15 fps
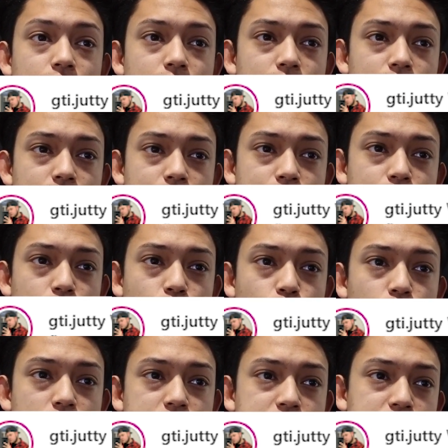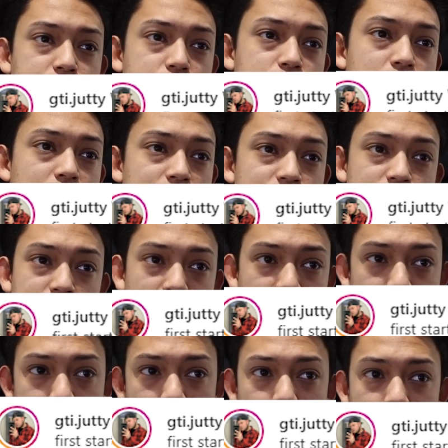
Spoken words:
what do you have now,